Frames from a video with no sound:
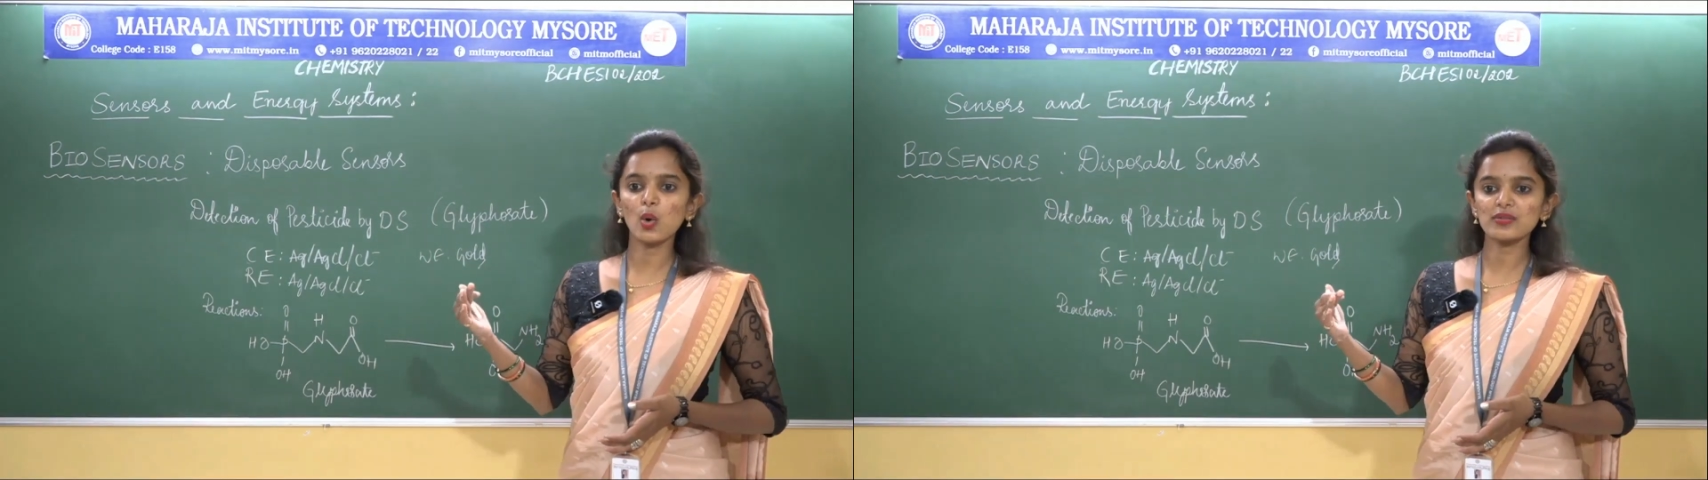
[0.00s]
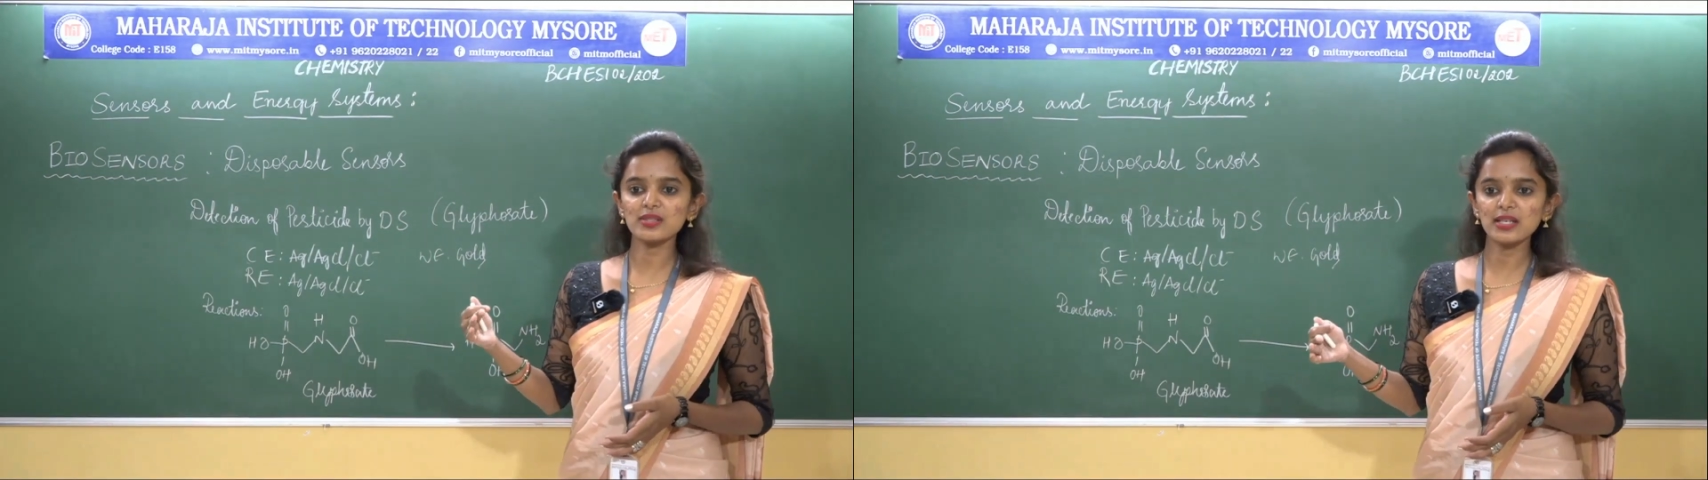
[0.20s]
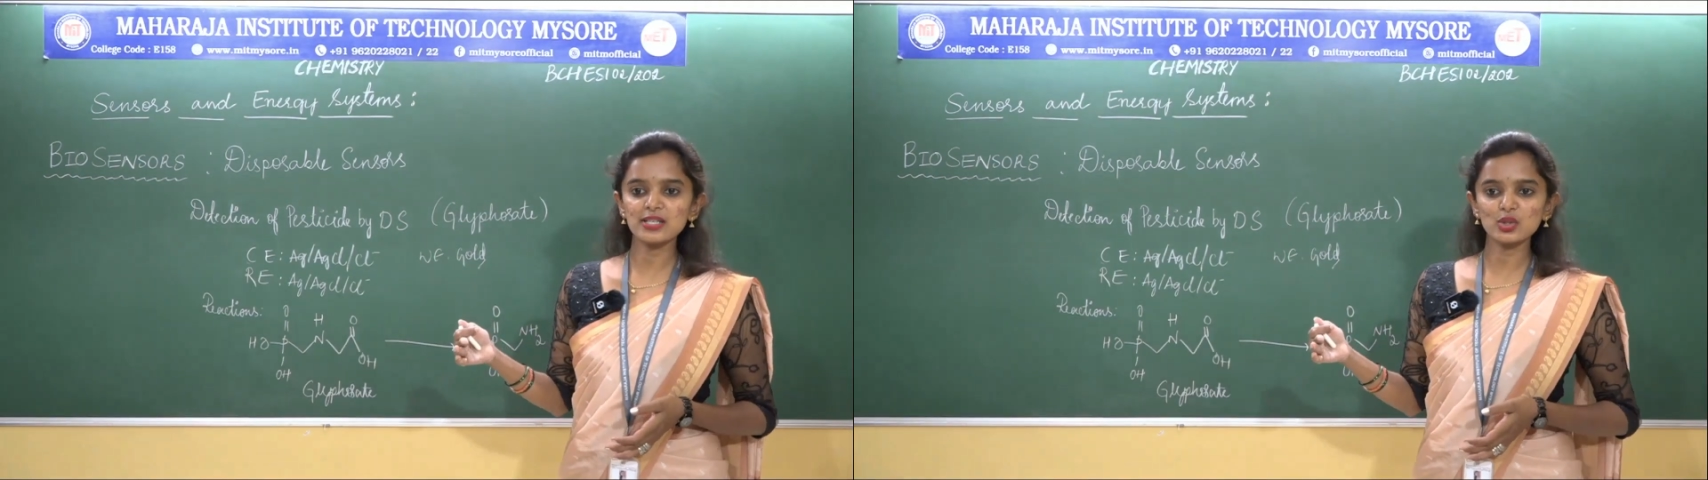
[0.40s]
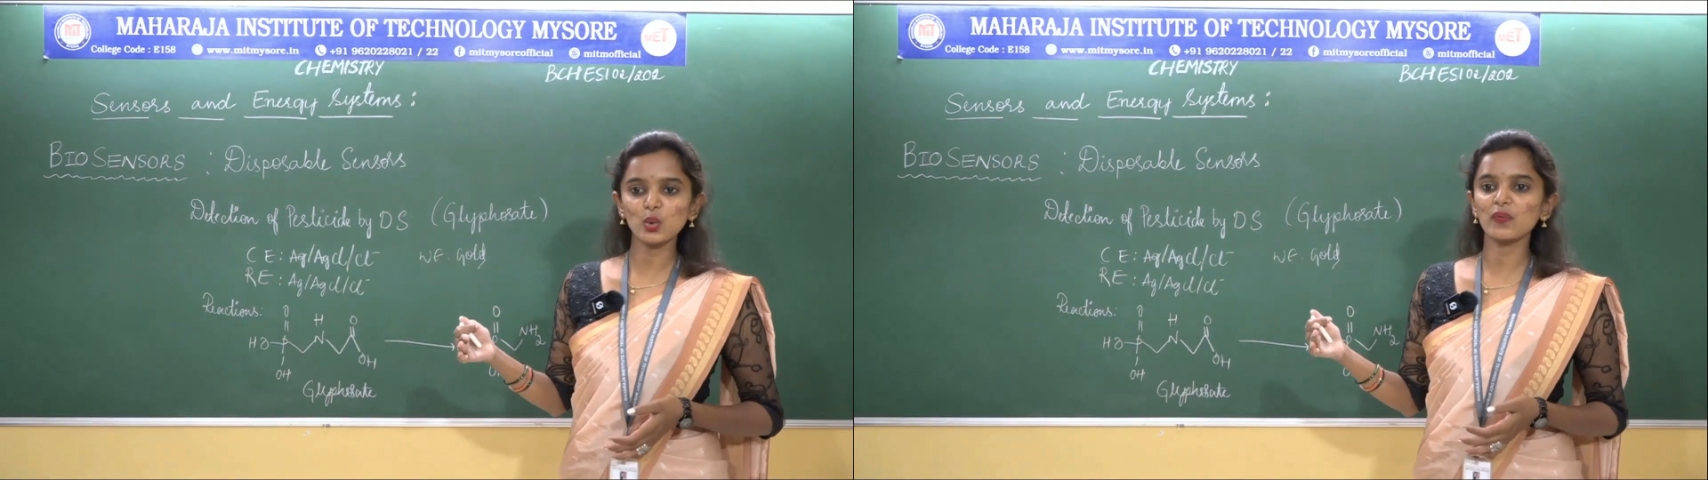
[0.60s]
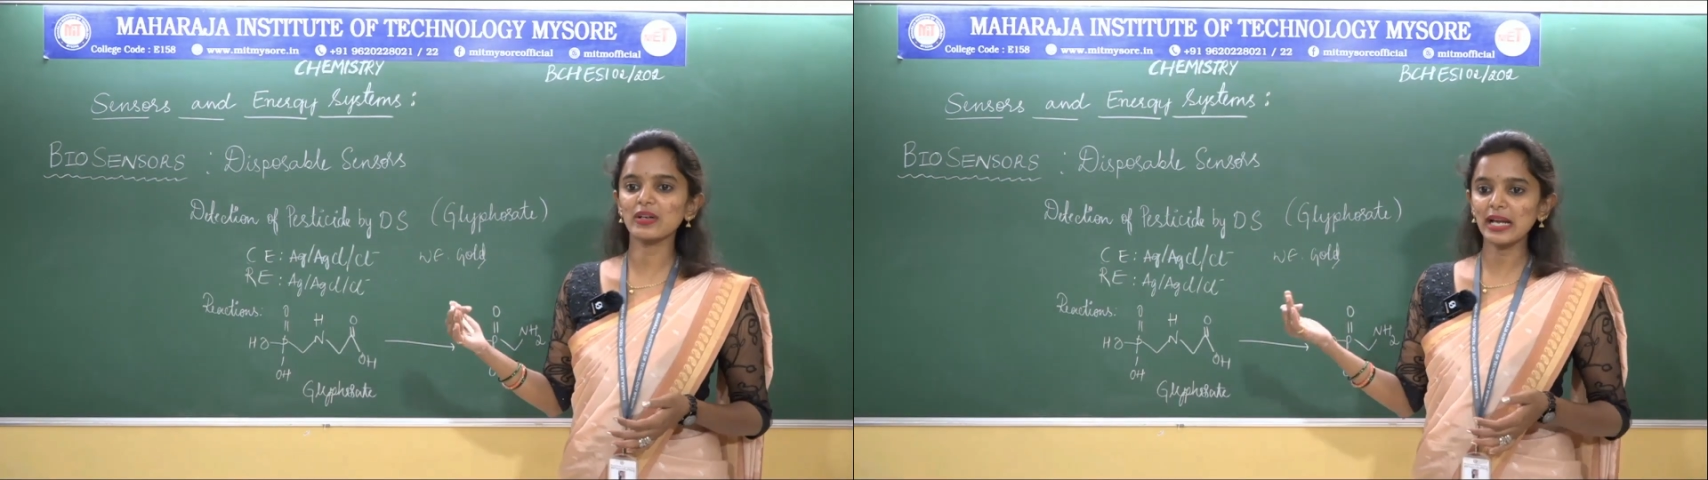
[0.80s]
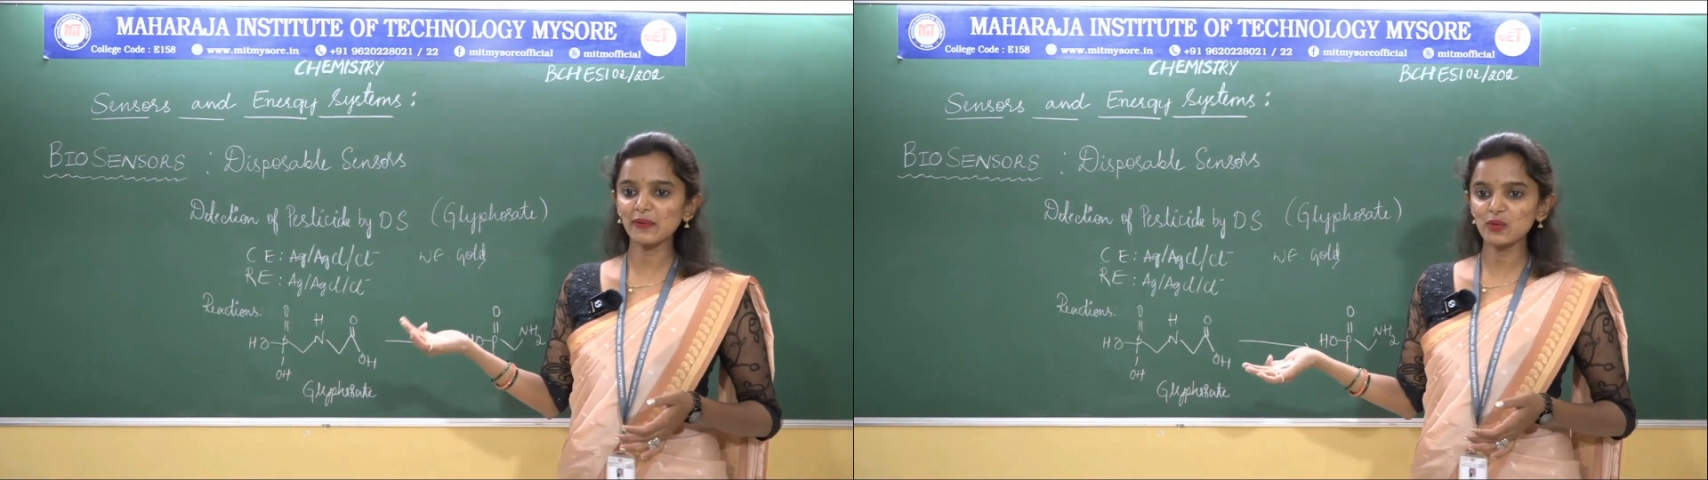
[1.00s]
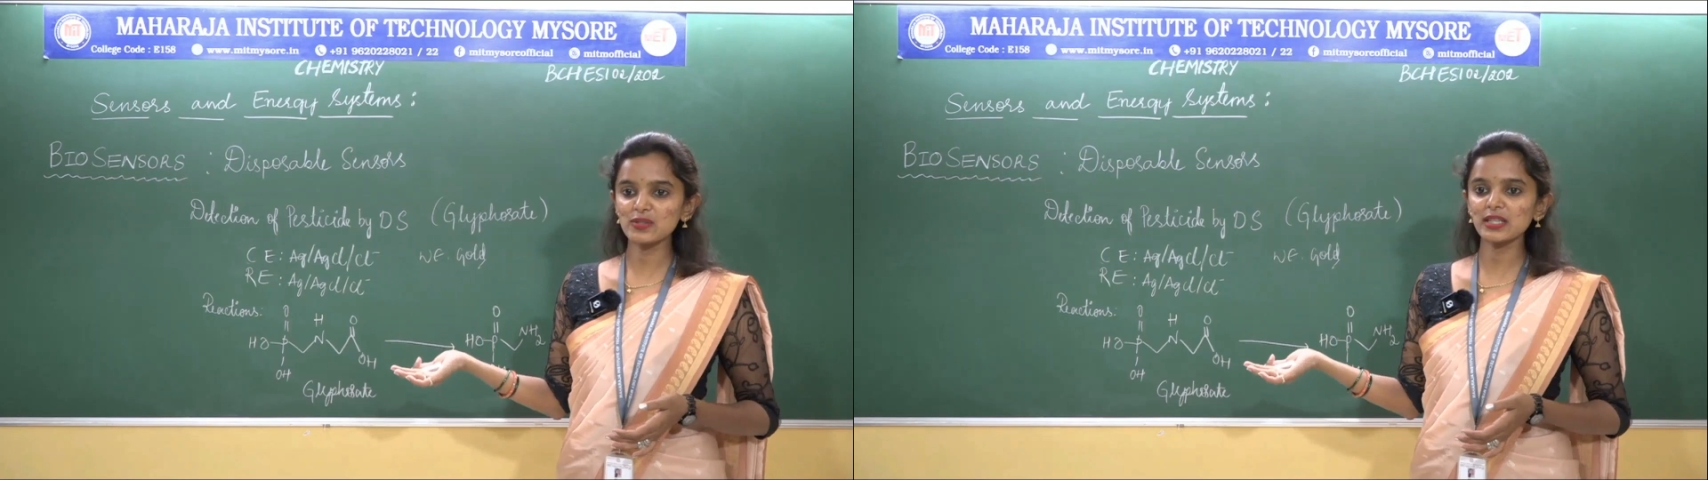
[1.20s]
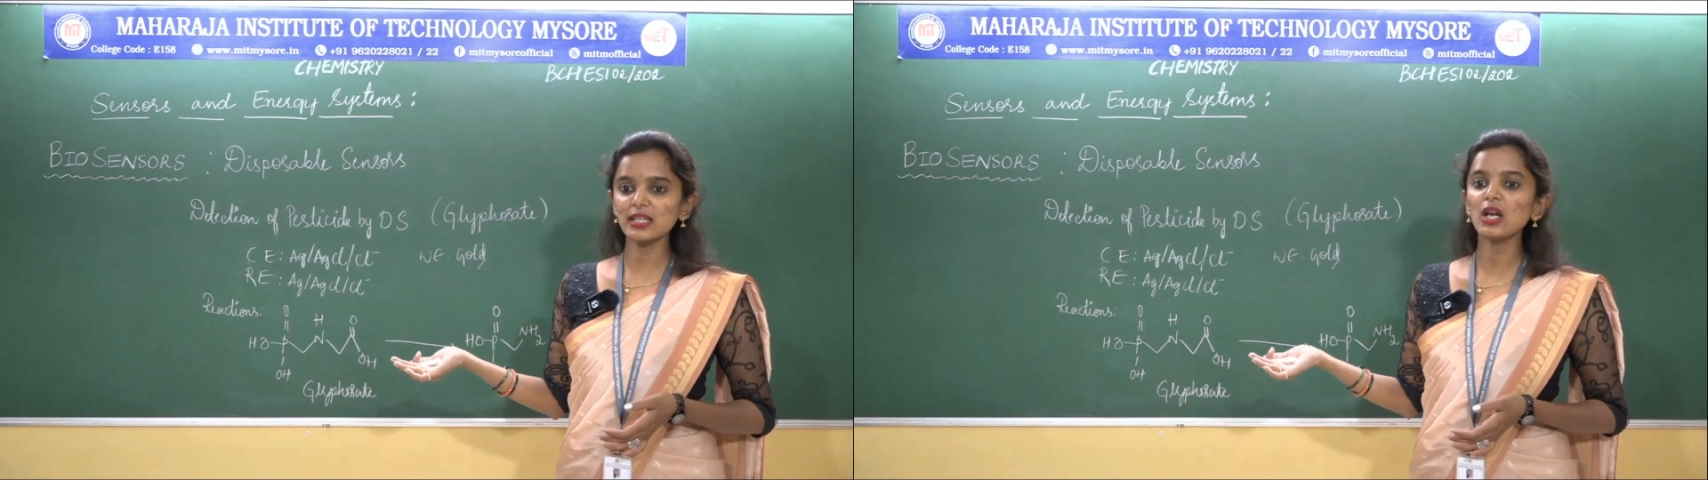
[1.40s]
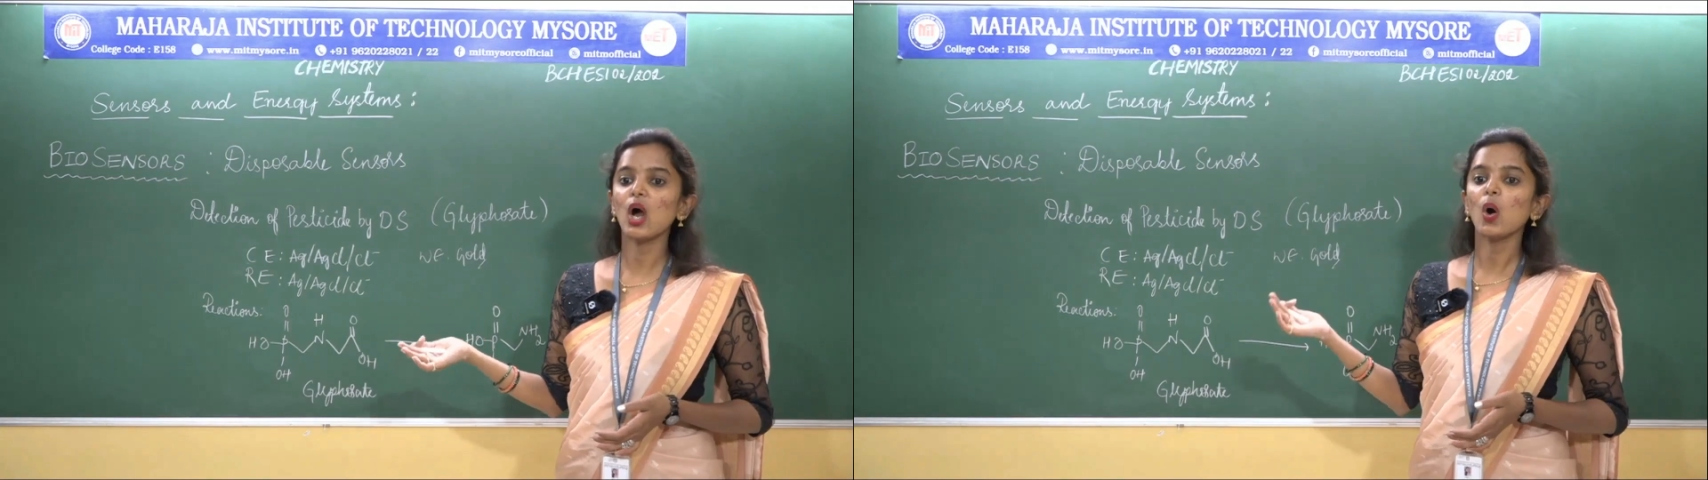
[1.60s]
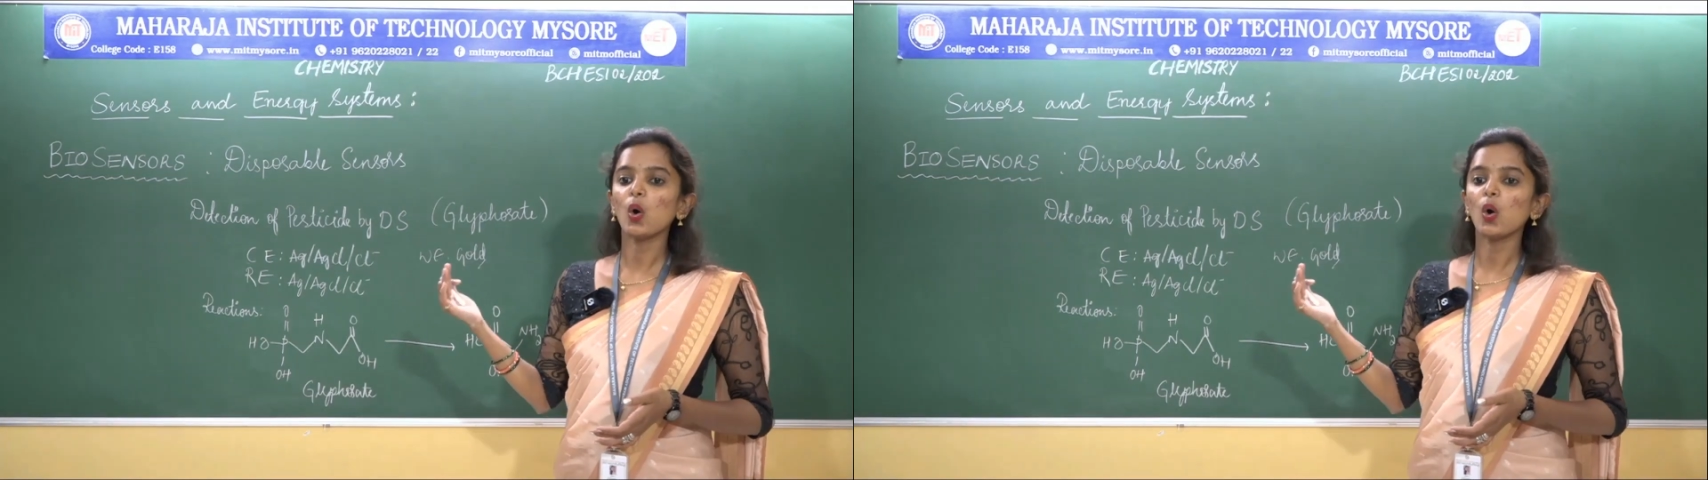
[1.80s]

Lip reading: oxidation of glyphosate